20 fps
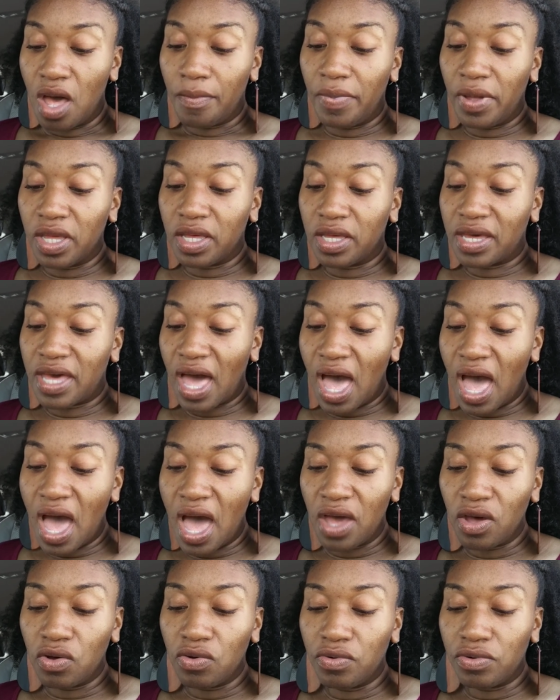But
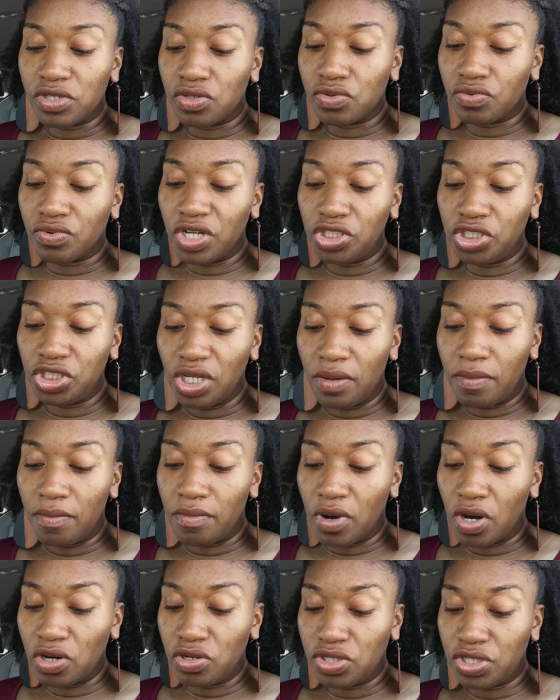God, who is rich in
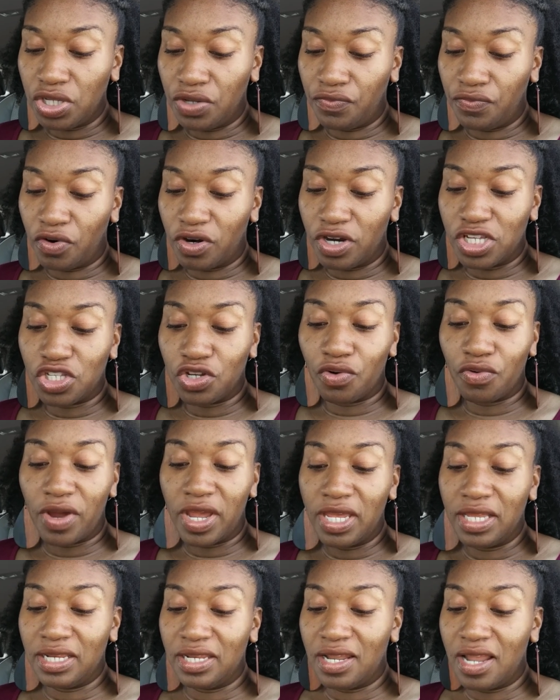mercy for his
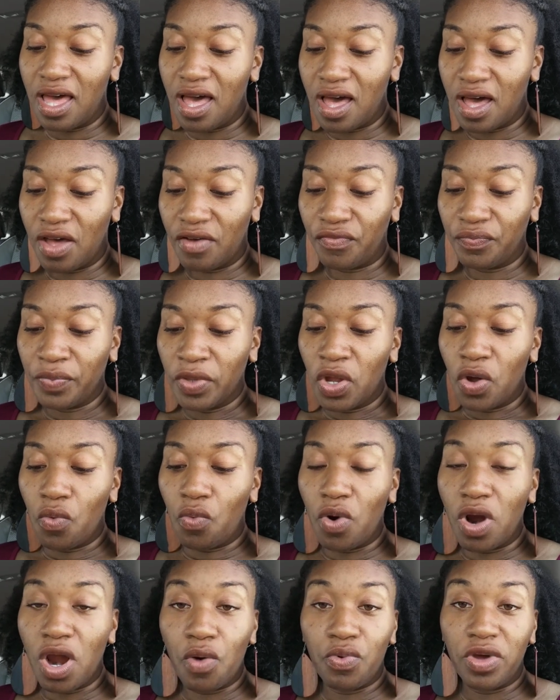great love,
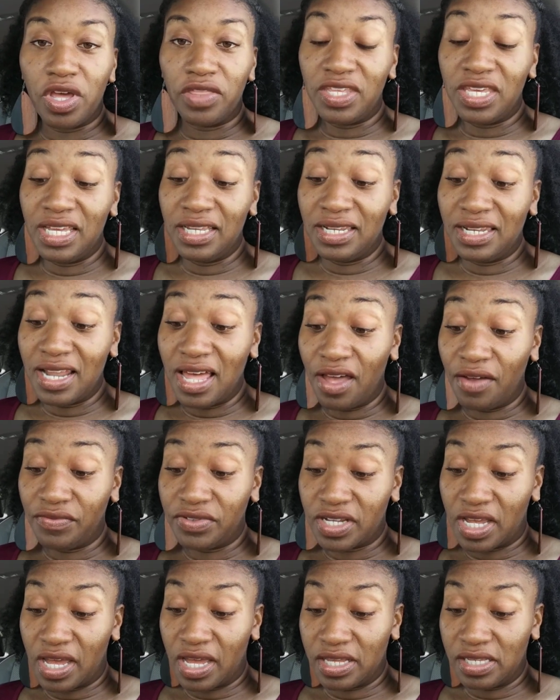wherewith he
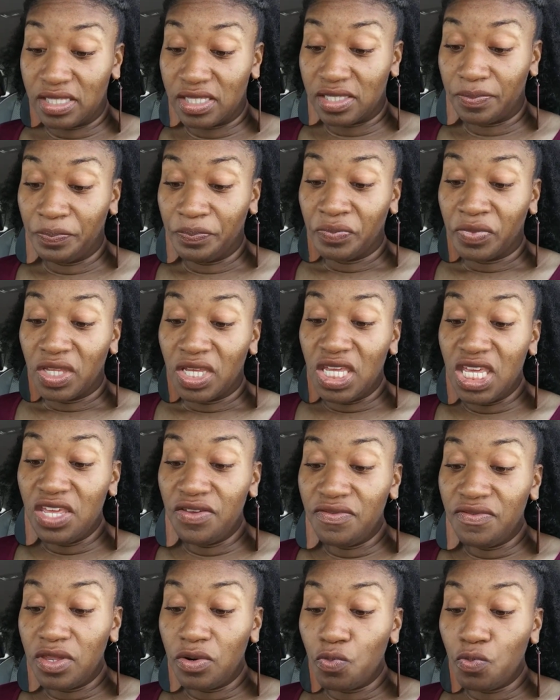loved us
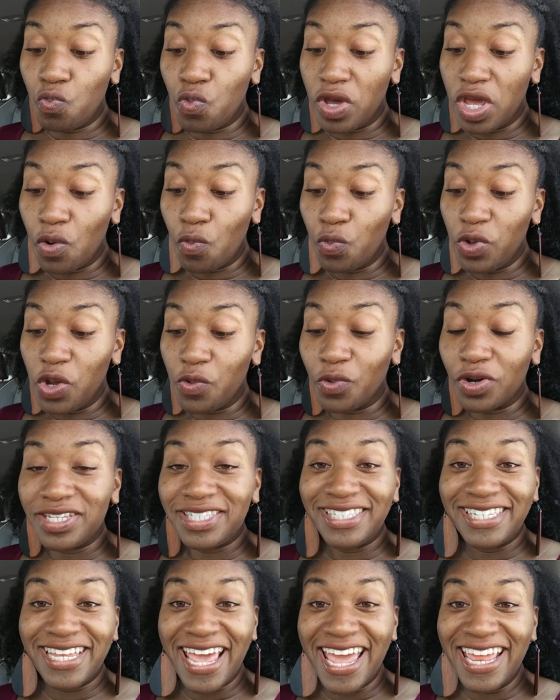even when we were
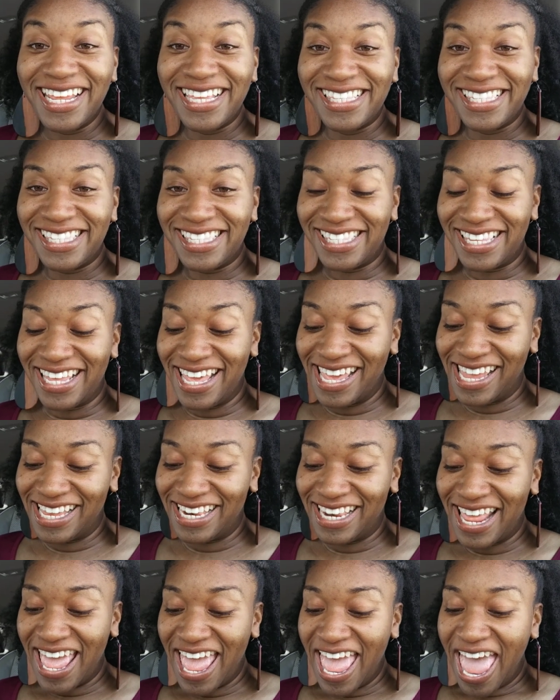dead in
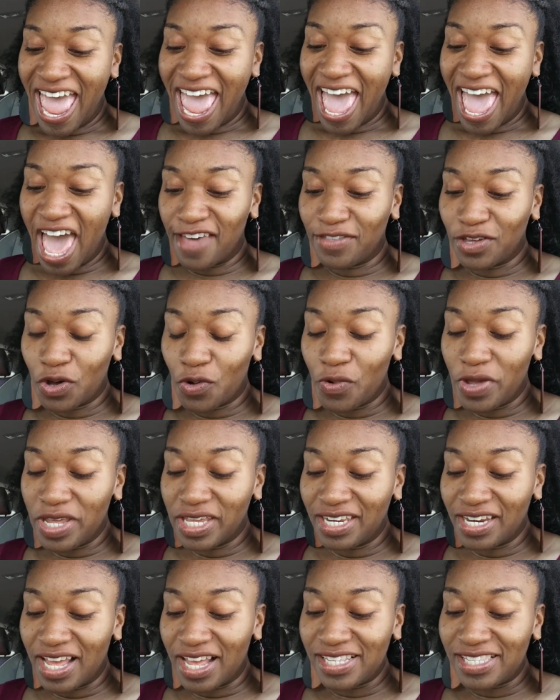sin, hath
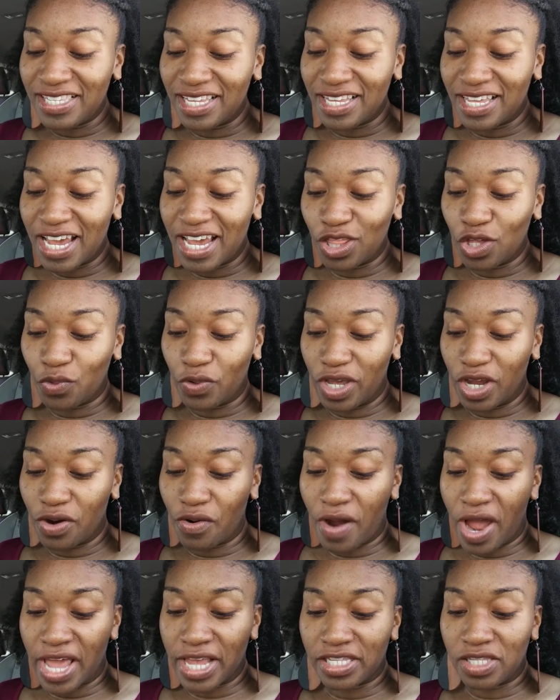quickened us together with
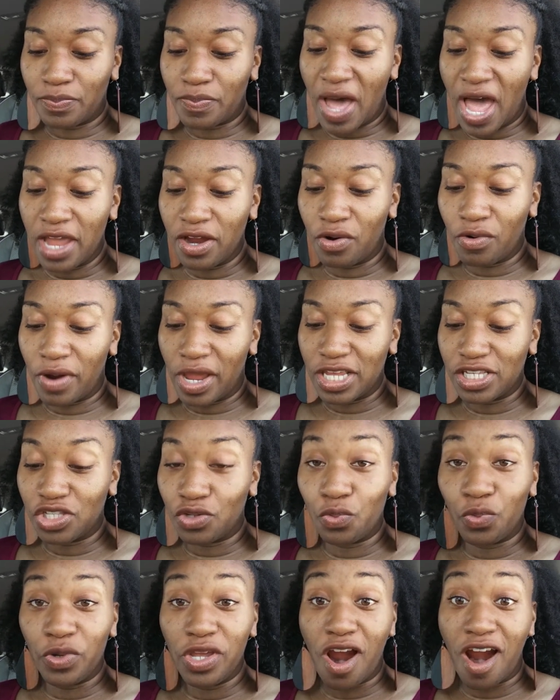Christ. By
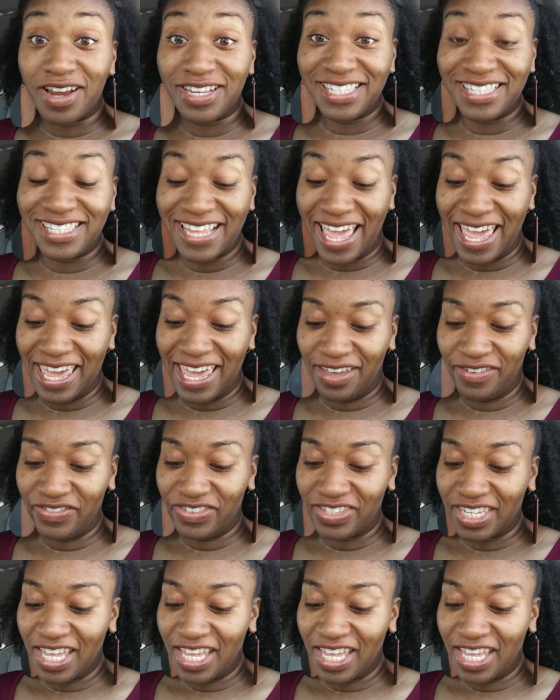grace we are saved